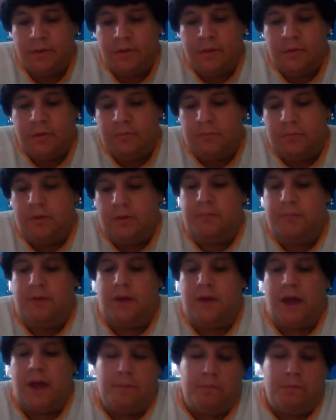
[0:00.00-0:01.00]
maybe
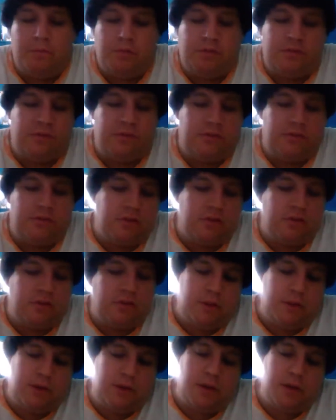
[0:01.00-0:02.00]
apparitions could
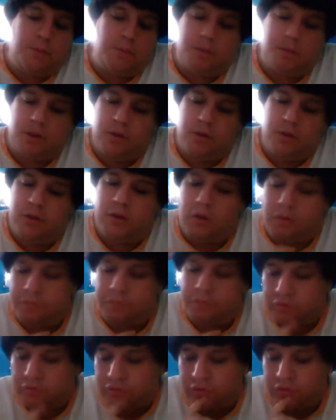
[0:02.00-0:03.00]
be appearing
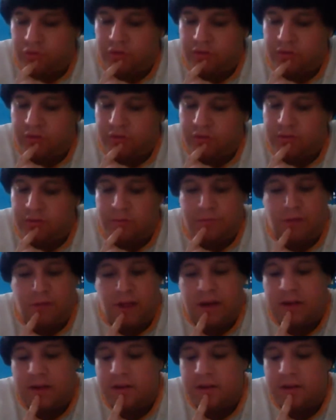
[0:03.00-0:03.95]
over churches, the Vatican